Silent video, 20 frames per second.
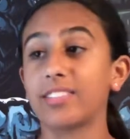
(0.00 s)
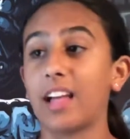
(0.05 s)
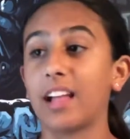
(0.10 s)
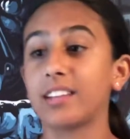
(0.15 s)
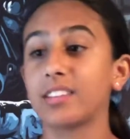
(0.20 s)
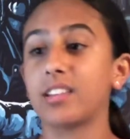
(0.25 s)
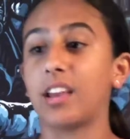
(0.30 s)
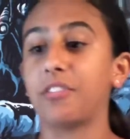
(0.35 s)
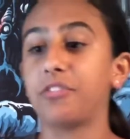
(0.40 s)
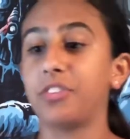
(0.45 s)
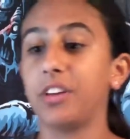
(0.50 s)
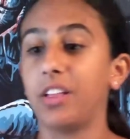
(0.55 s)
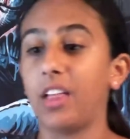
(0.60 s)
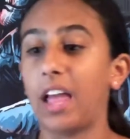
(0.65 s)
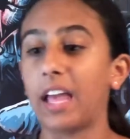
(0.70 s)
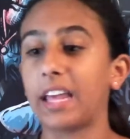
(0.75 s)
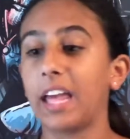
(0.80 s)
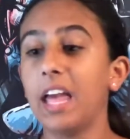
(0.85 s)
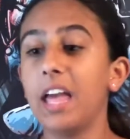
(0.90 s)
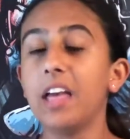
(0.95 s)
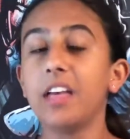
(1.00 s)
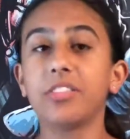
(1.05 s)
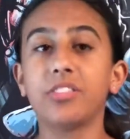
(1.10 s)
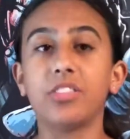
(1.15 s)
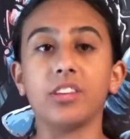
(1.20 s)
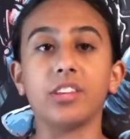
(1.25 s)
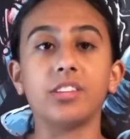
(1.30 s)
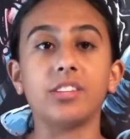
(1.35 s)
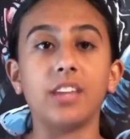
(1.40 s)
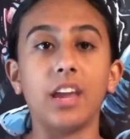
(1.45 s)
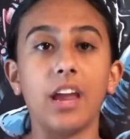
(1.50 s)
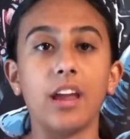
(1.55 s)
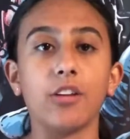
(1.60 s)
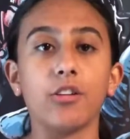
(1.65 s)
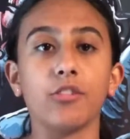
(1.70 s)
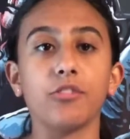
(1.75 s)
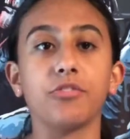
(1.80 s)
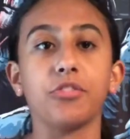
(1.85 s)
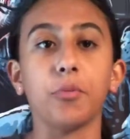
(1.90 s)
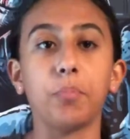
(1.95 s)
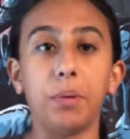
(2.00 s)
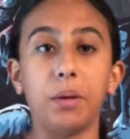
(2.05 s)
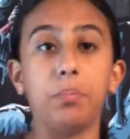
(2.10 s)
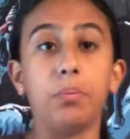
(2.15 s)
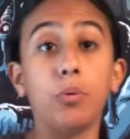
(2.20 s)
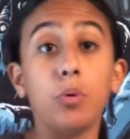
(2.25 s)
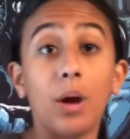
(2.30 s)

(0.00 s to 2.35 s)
That's, I feel the standard for people